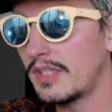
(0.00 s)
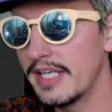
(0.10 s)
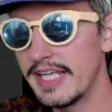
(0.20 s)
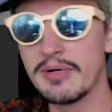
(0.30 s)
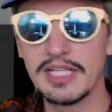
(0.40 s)

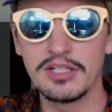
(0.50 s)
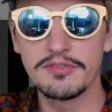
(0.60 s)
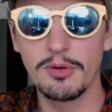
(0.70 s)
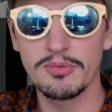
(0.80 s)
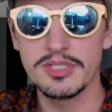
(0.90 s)
Anyway, look
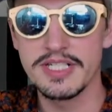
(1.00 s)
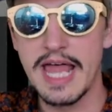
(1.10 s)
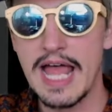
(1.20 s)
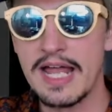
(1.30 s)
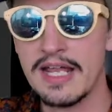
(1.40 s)
forward to
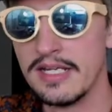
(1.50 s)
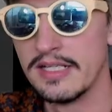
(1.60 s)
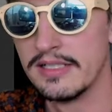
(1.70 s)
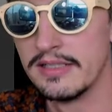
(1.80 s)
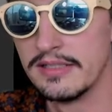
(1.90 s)
that.
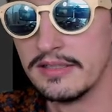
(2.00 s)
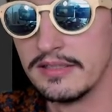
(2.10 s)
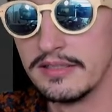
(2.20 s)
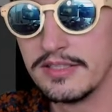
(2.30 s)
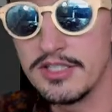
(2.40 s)

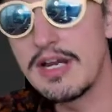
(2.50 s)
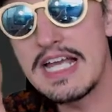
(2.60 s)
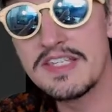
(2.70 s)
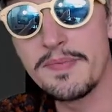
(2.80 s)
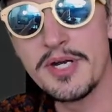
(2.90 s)
You
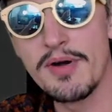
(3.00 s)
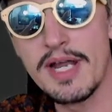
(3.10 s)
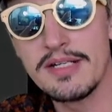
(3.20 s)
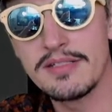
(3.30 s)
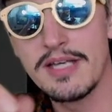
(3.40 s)
guys have been
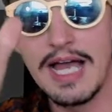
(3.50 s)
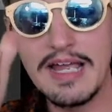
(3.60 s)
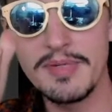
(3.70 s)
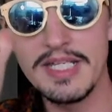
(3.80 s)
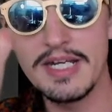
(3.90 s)
great. I
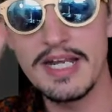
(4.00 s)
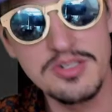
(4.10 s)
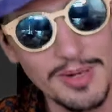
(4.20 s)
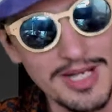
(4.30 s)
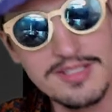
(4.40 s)
have been
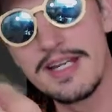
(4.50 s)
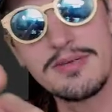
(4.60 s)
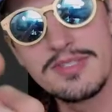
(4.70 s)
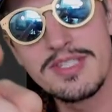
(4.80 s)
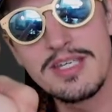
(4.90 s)
MrDangerMoss, and I
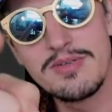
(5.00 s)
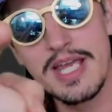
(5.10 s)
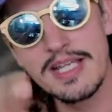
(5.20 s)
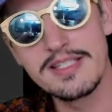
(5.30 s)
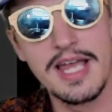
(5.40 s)
will see you
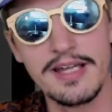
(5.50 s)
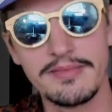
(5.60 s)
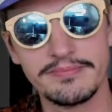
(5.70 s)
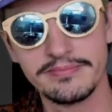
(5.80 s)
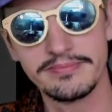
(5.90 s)
next time.